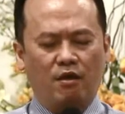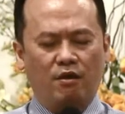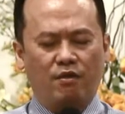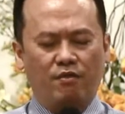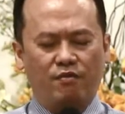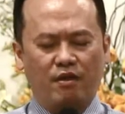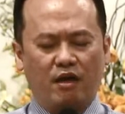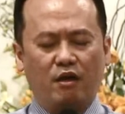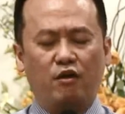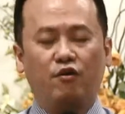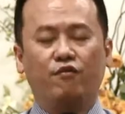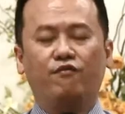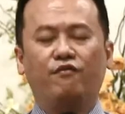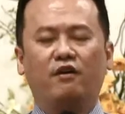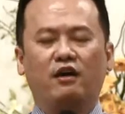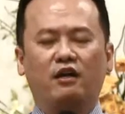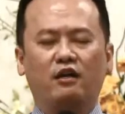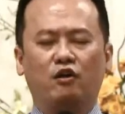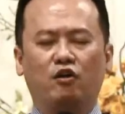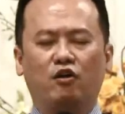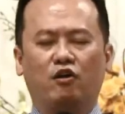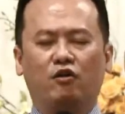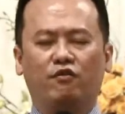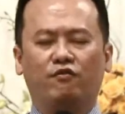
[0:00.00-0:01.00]
Thank you, Father
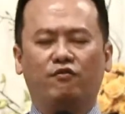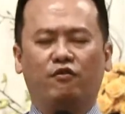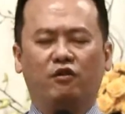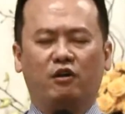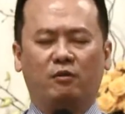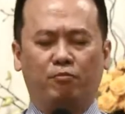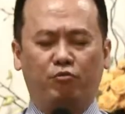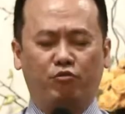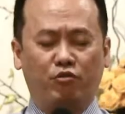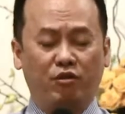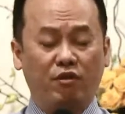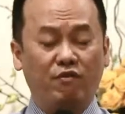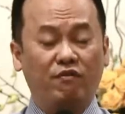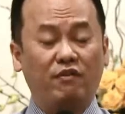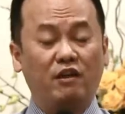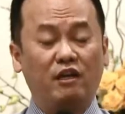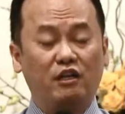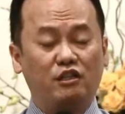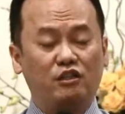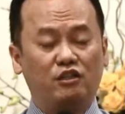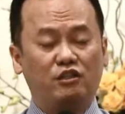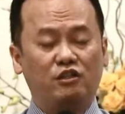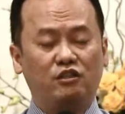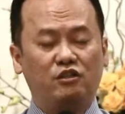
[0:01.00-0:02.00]
God, for the
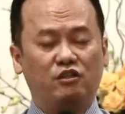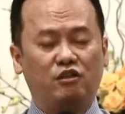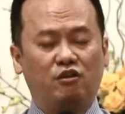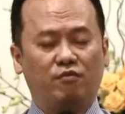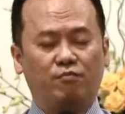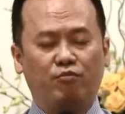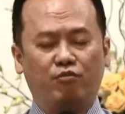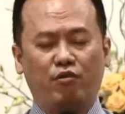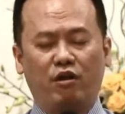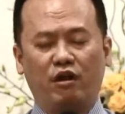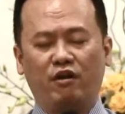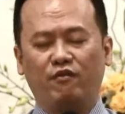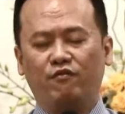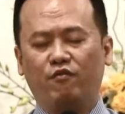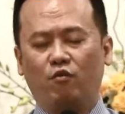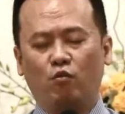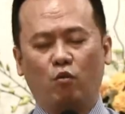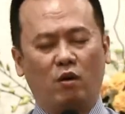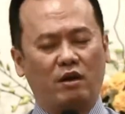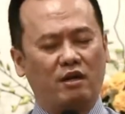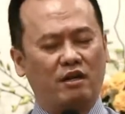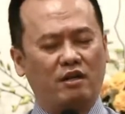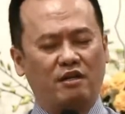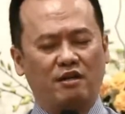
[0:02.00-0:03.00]
privilege of praying for
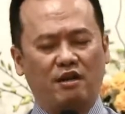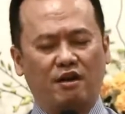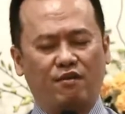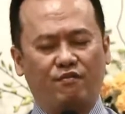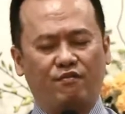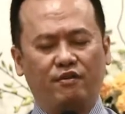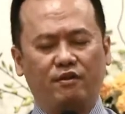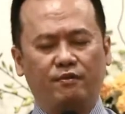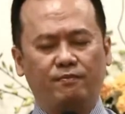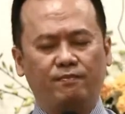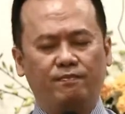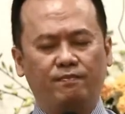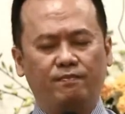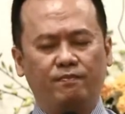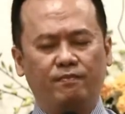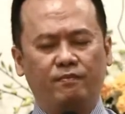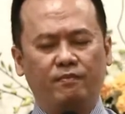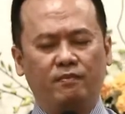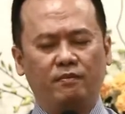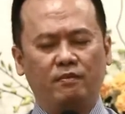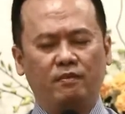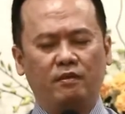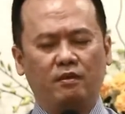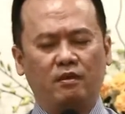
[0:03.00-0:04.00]
one another.
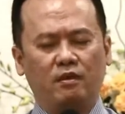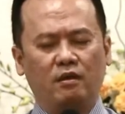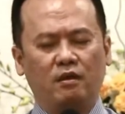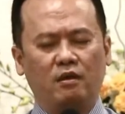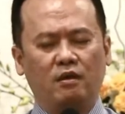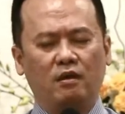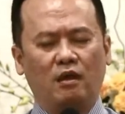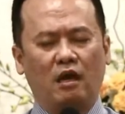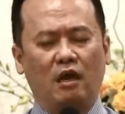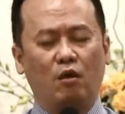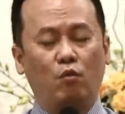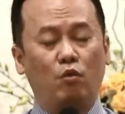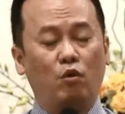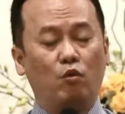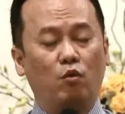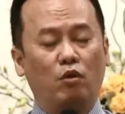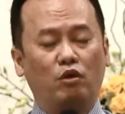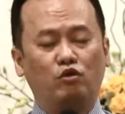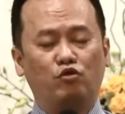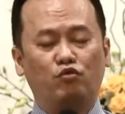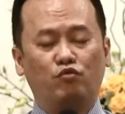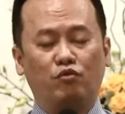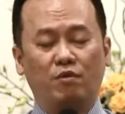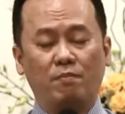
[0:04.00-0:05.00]
And we want
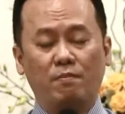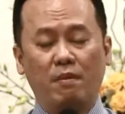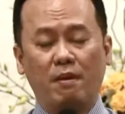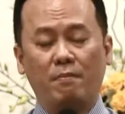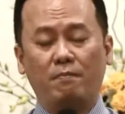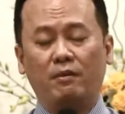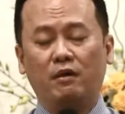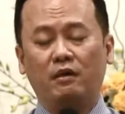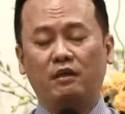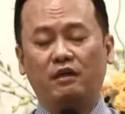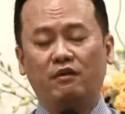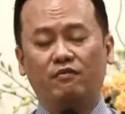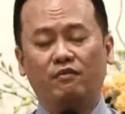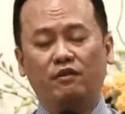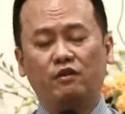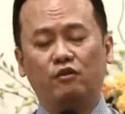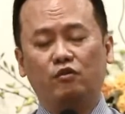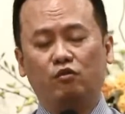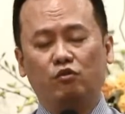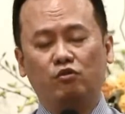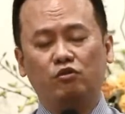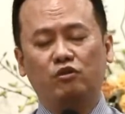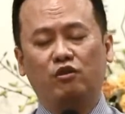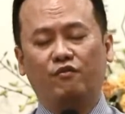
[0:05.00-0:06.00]
to remember even
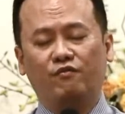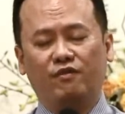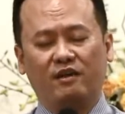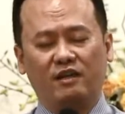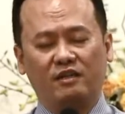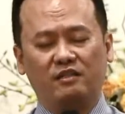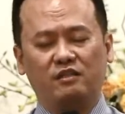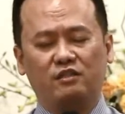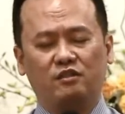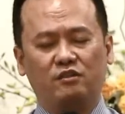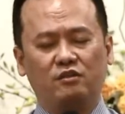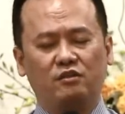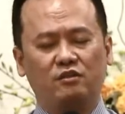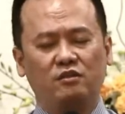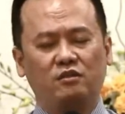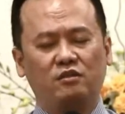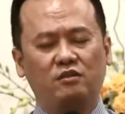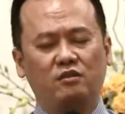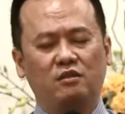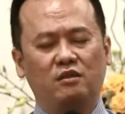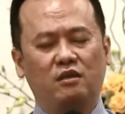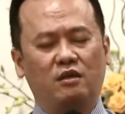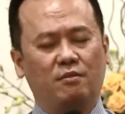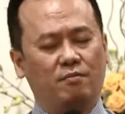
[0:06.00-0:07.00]
those of us
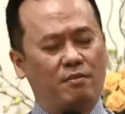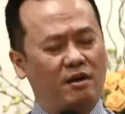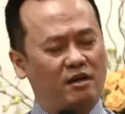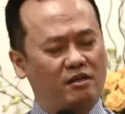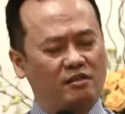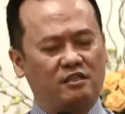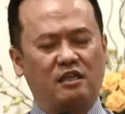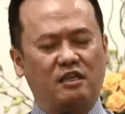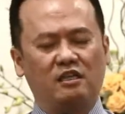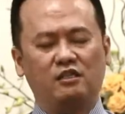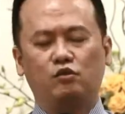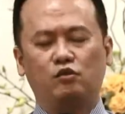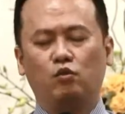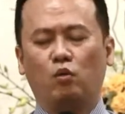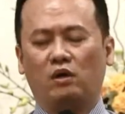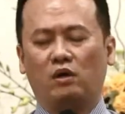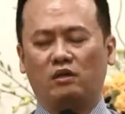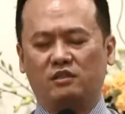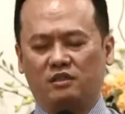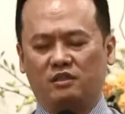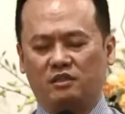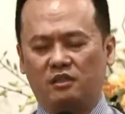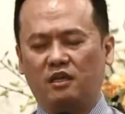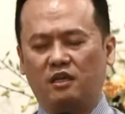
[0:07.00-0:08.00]
amongst us who are
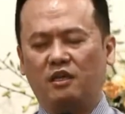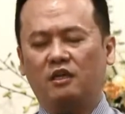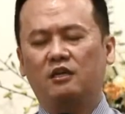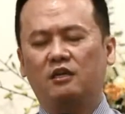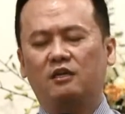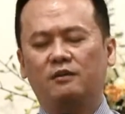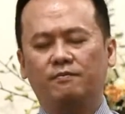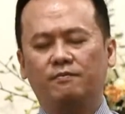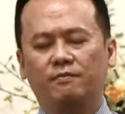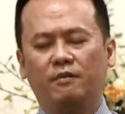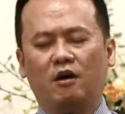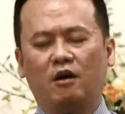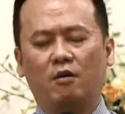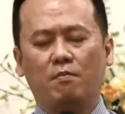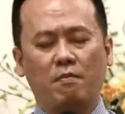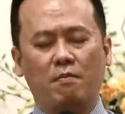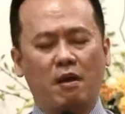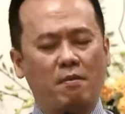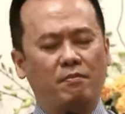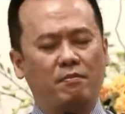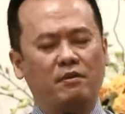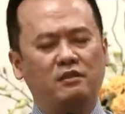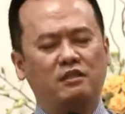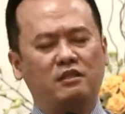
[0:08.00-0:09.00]
sick, our
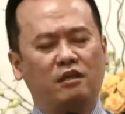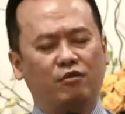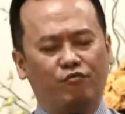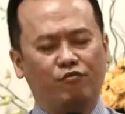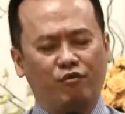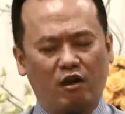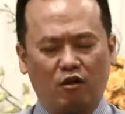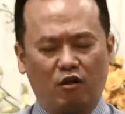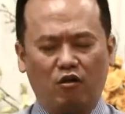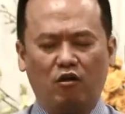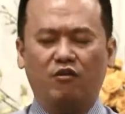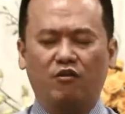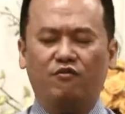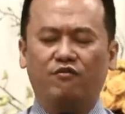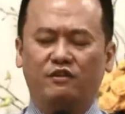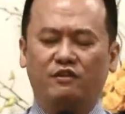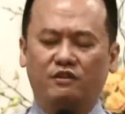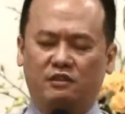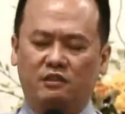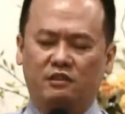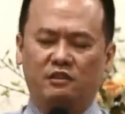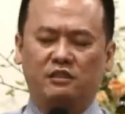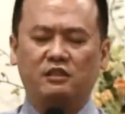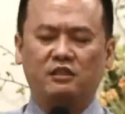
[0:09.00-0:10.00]
members and regular
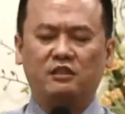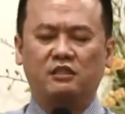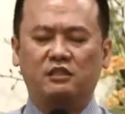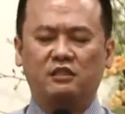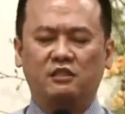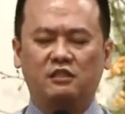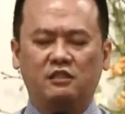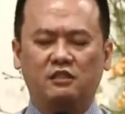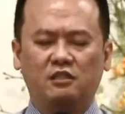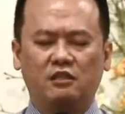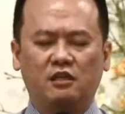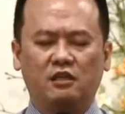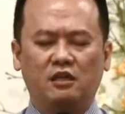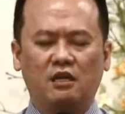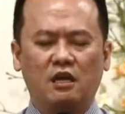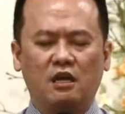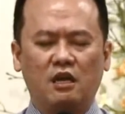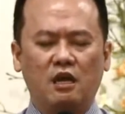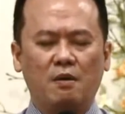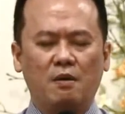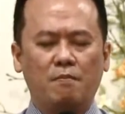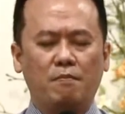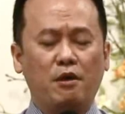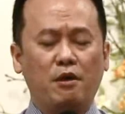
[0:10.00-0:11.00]
visitors.
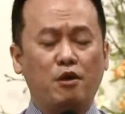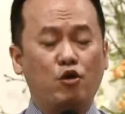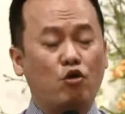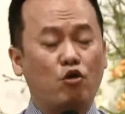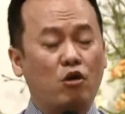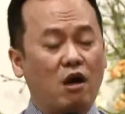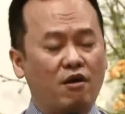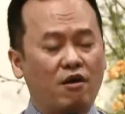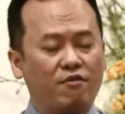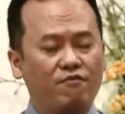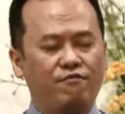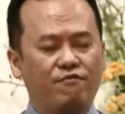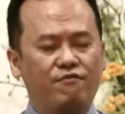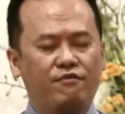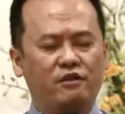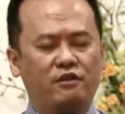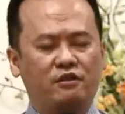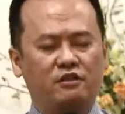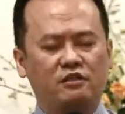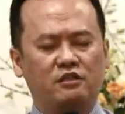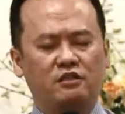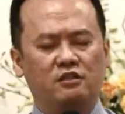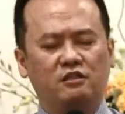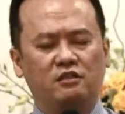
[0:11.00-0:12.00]
May your
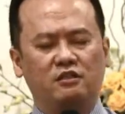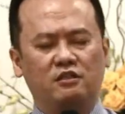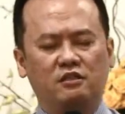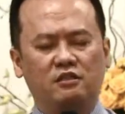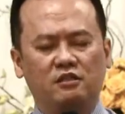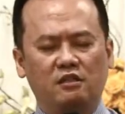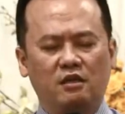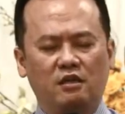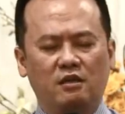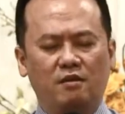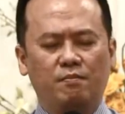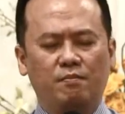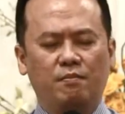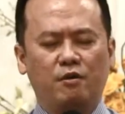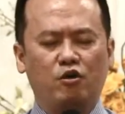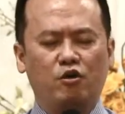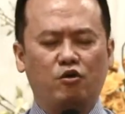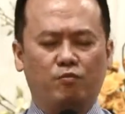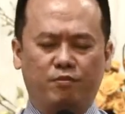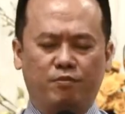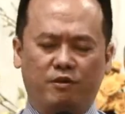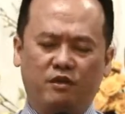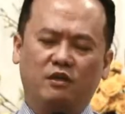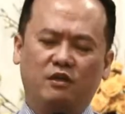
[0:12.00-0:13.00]
comfort, may your
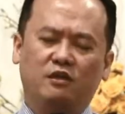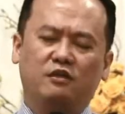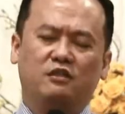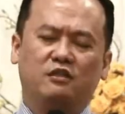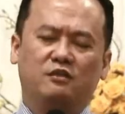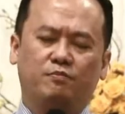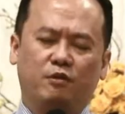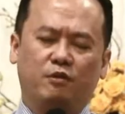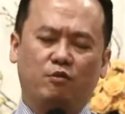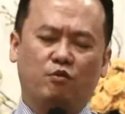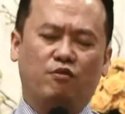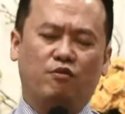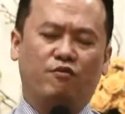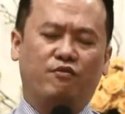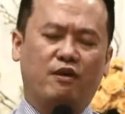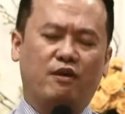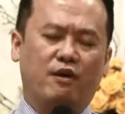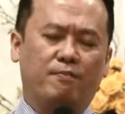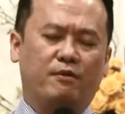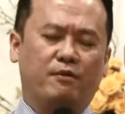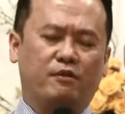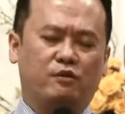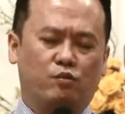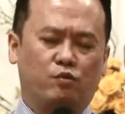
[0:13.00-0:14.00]
peace be with
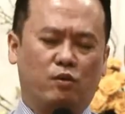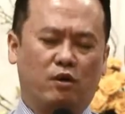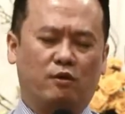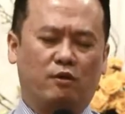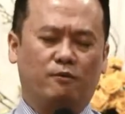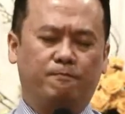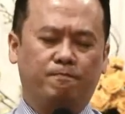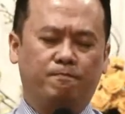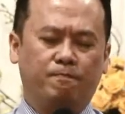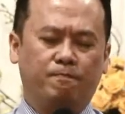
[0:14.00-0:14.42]
them as well.